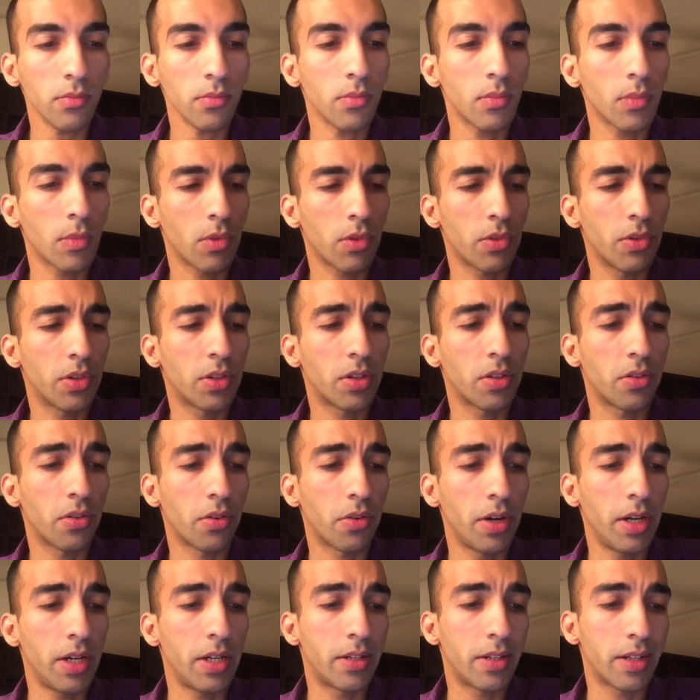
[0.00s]
this is a
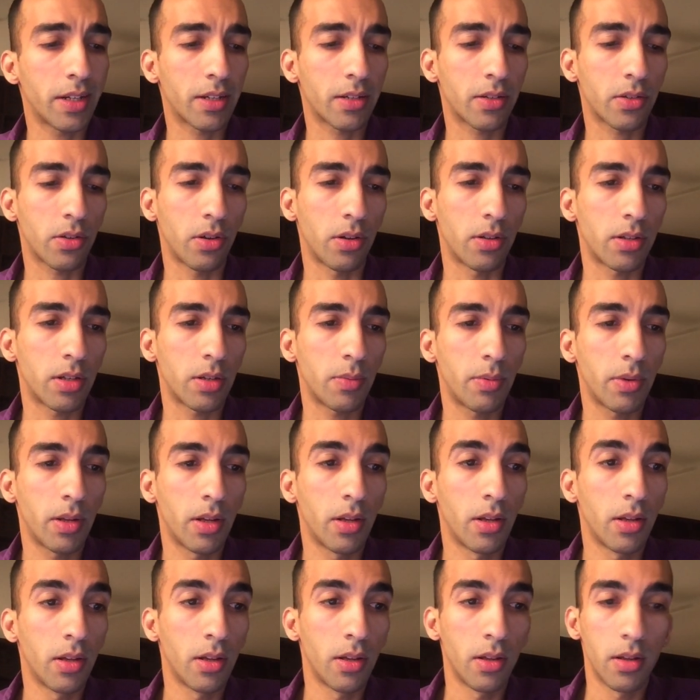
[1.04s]
grade 6 concept
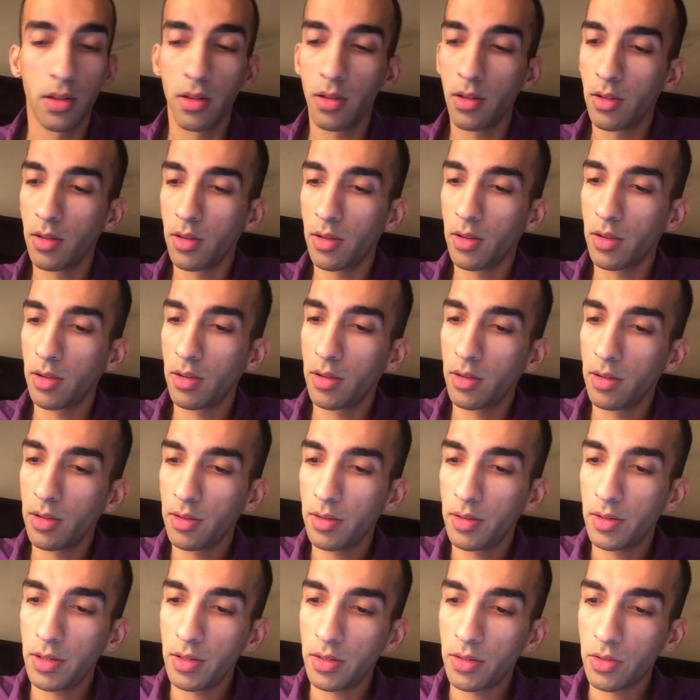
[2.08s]

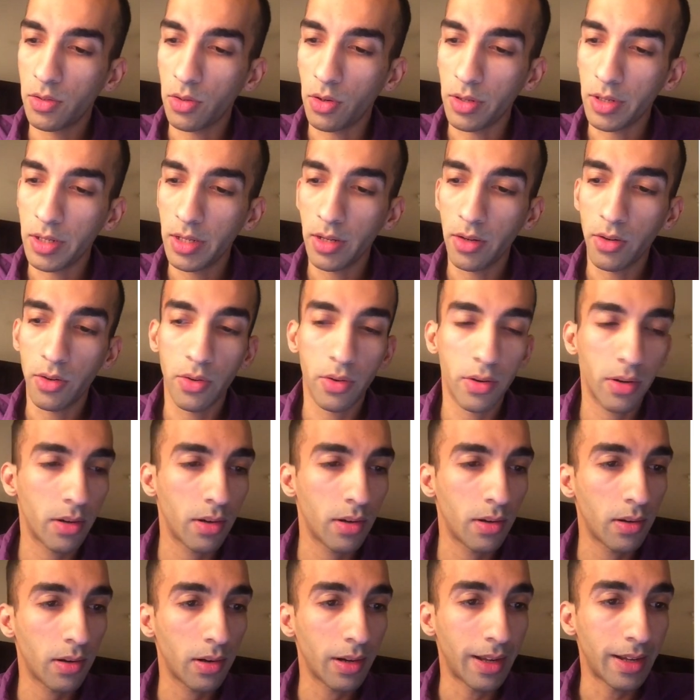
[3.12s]
just taught
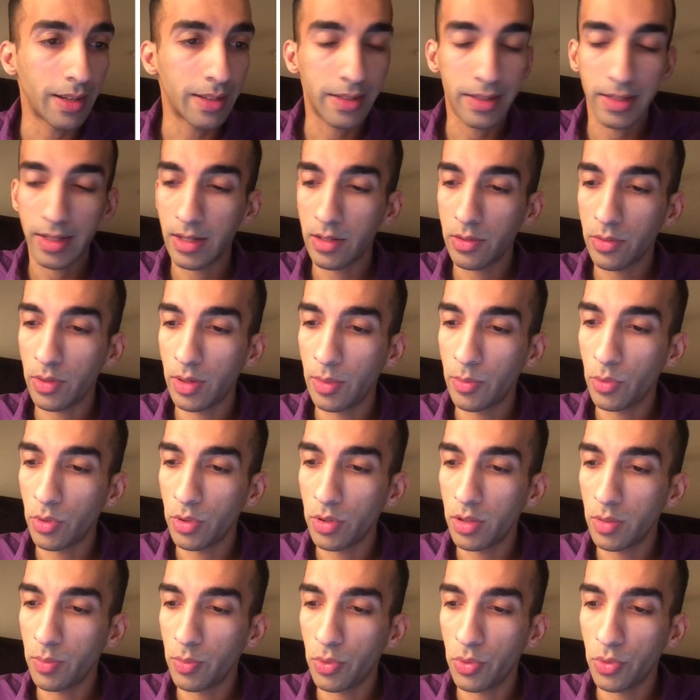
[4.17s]
in class 6, so I'm not
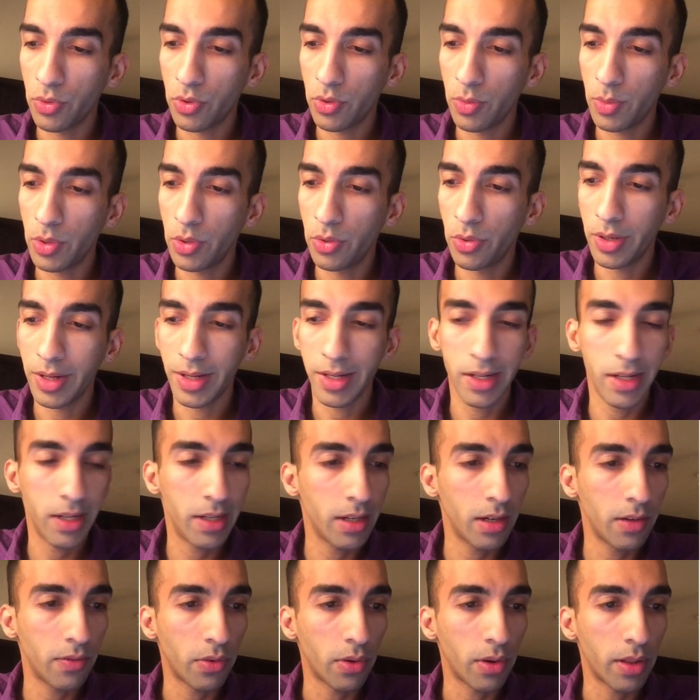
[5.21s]
supposed to be going in
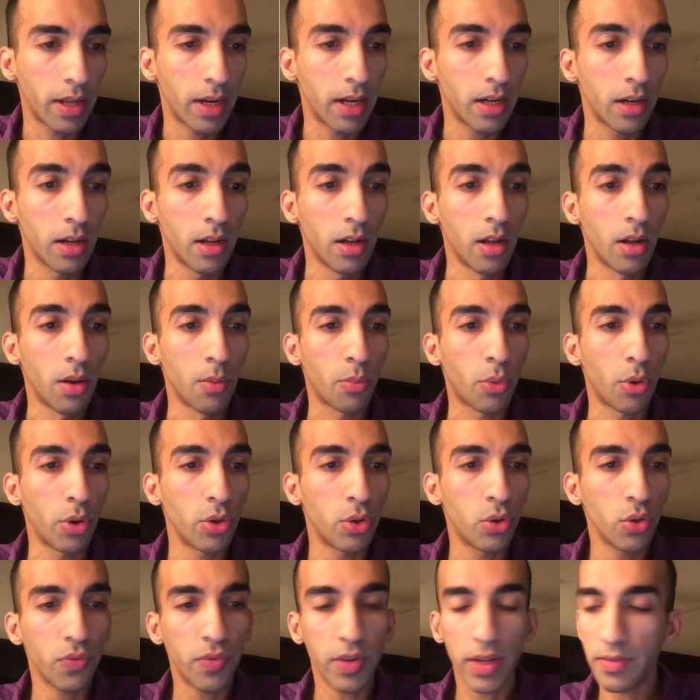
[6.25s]
detail for that.
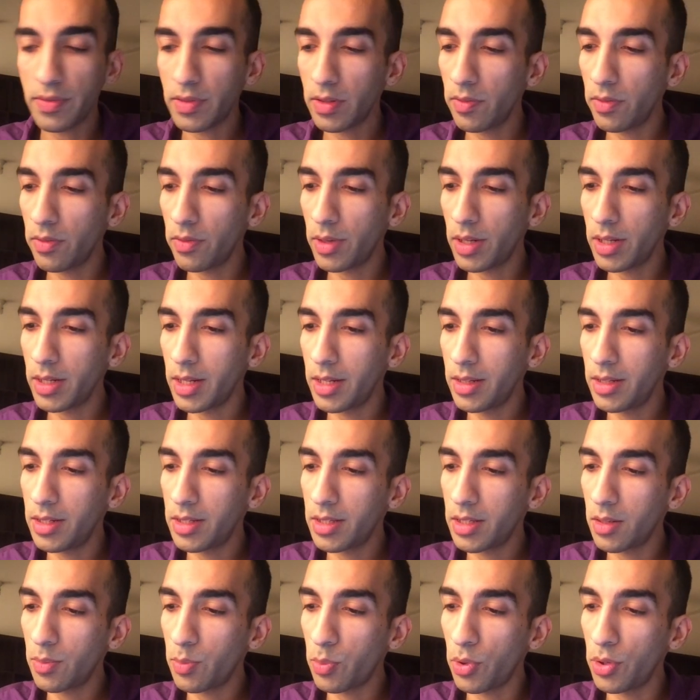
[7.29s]
0.2571 and this
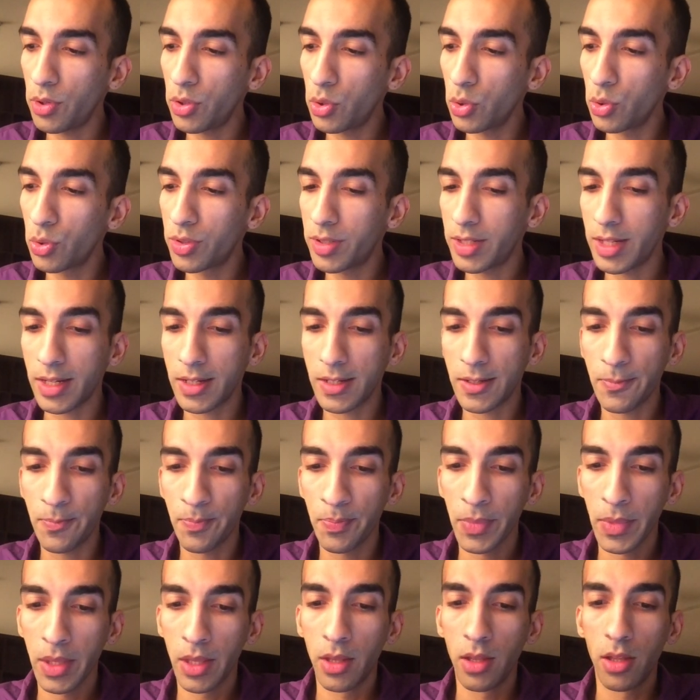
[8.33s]
is
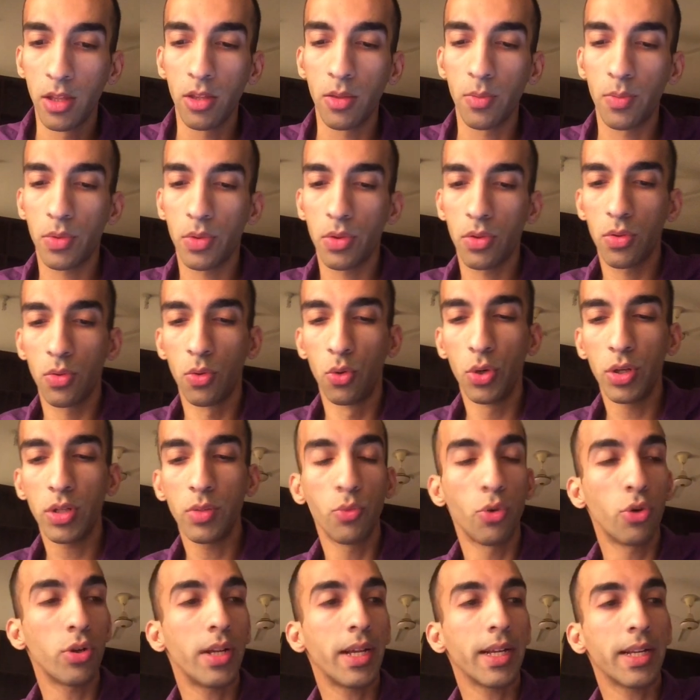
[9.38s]
0.26. So who is
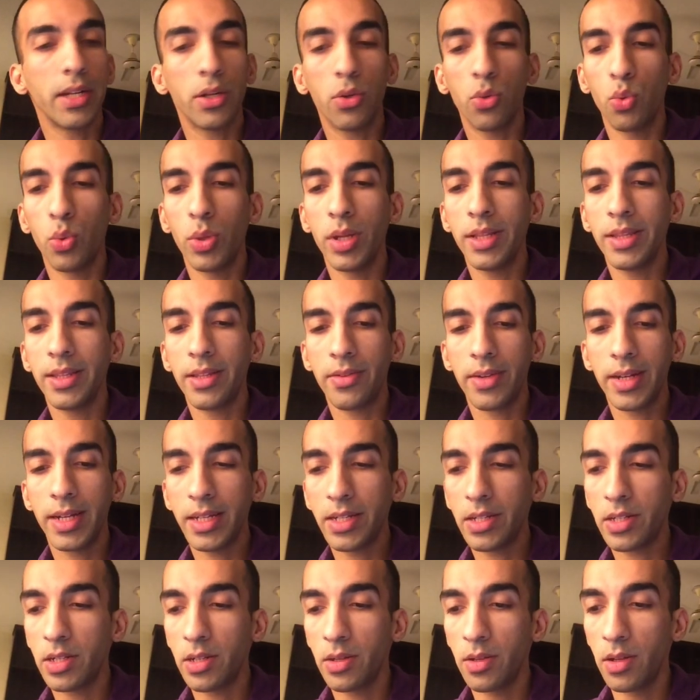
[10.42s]
more likely to win the
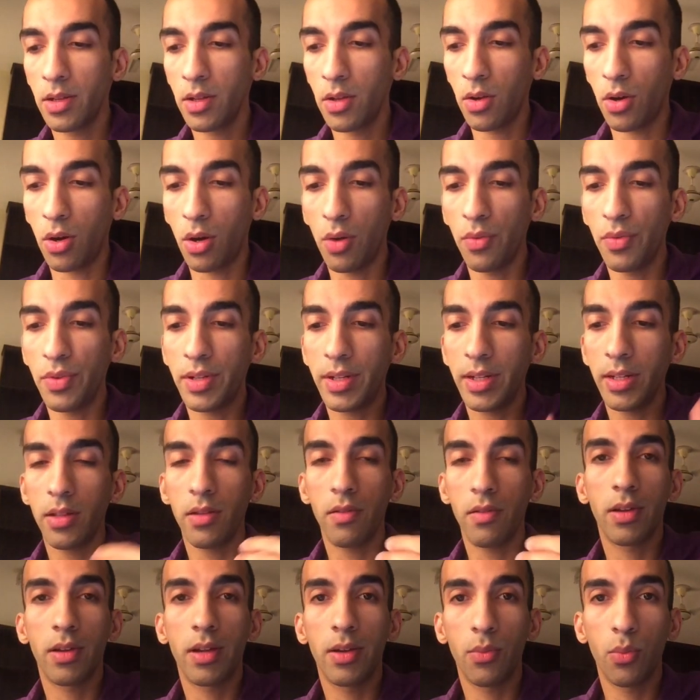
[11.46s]
race? Obviously the
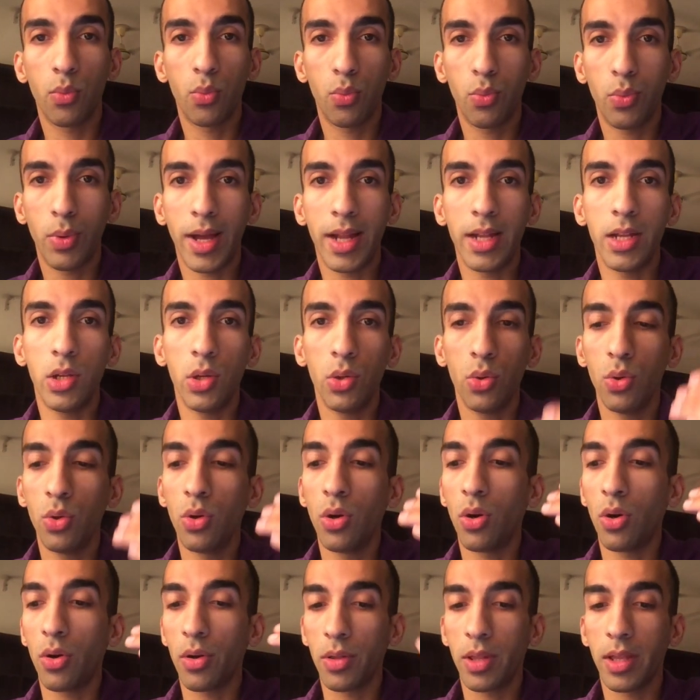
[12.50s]

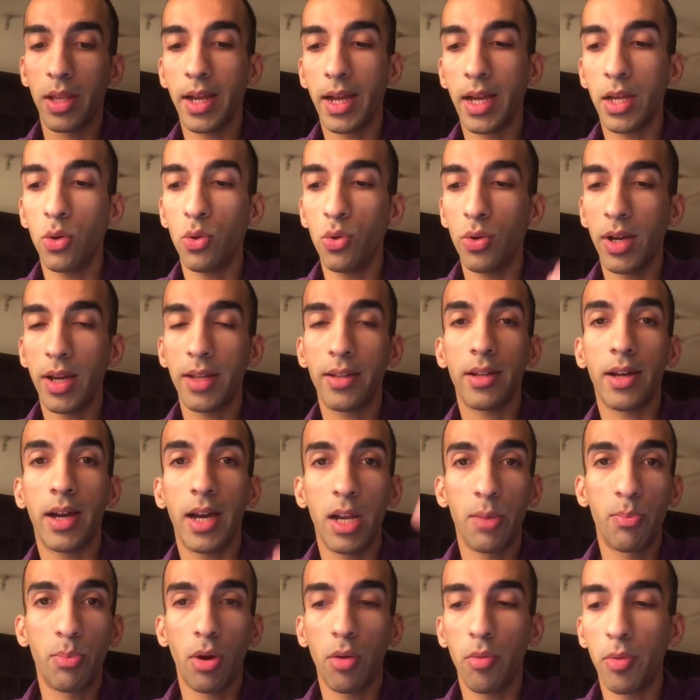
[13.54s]
value or the guy who has a
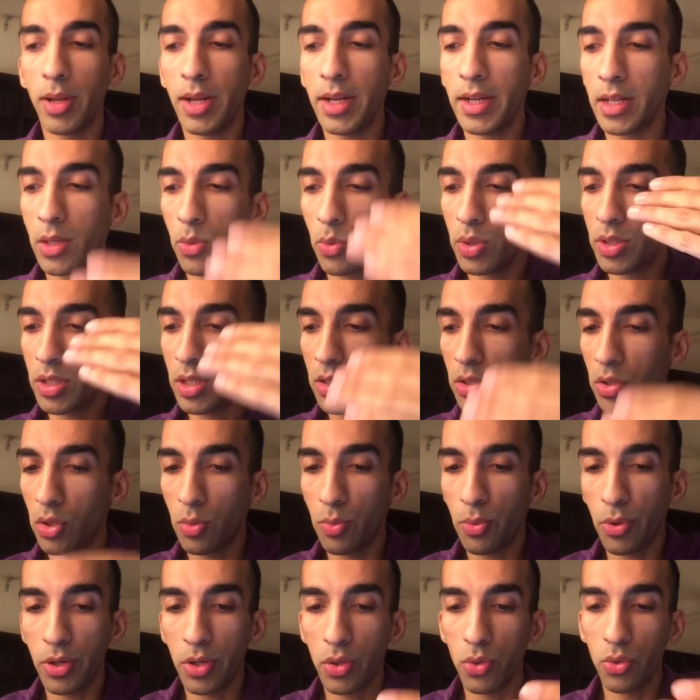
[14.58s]
higher probability, which is
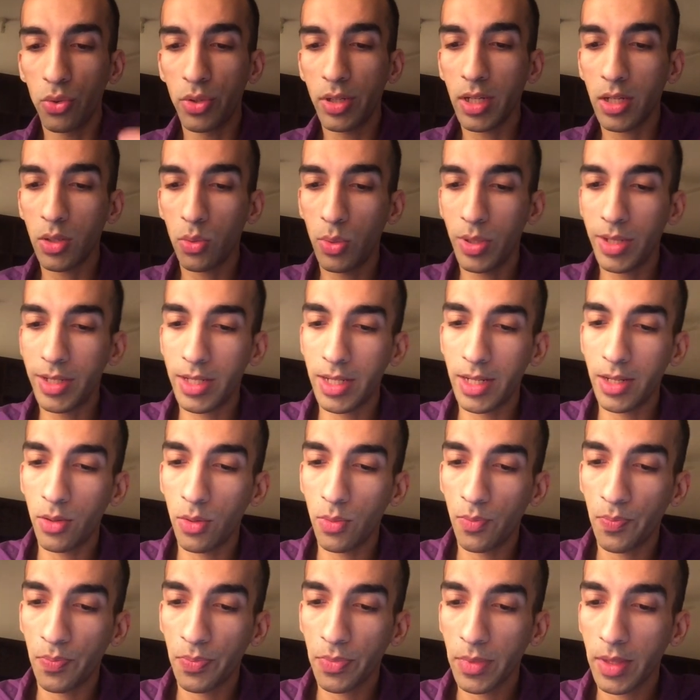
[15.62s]
0.26, which
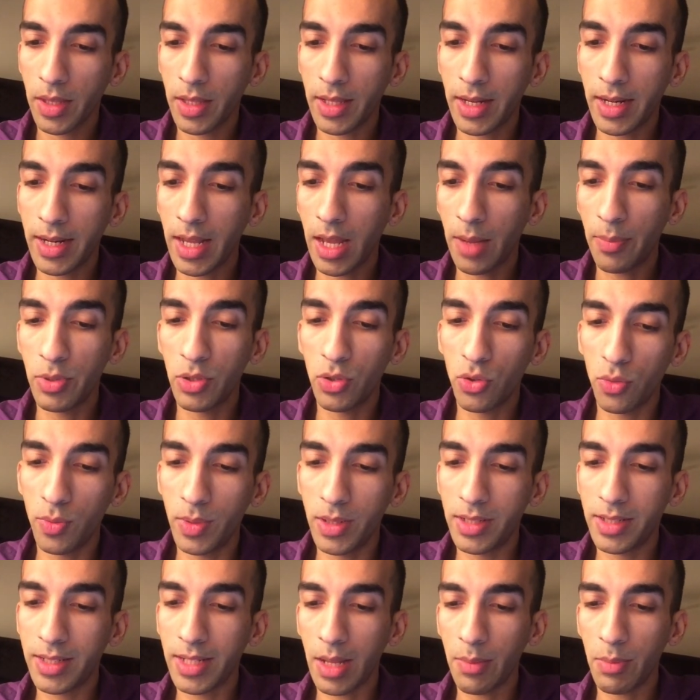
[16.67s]
that happens to be
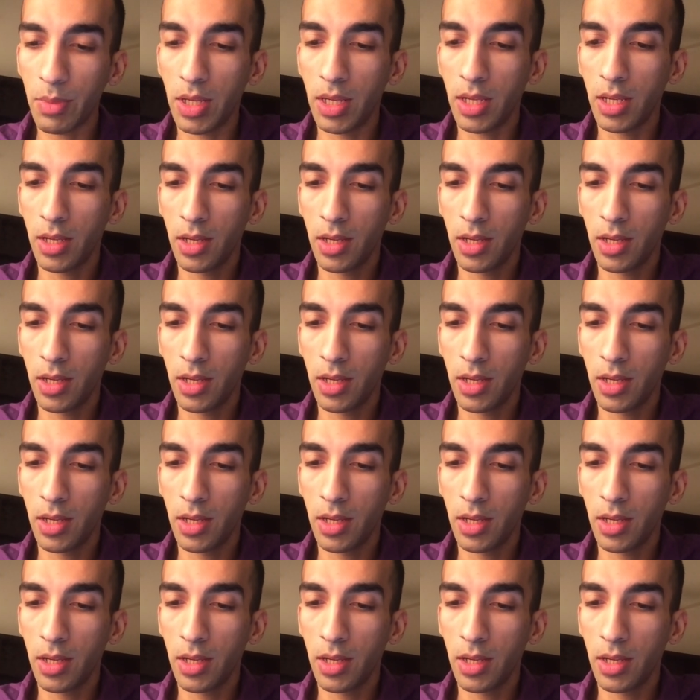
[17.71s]
Sammy.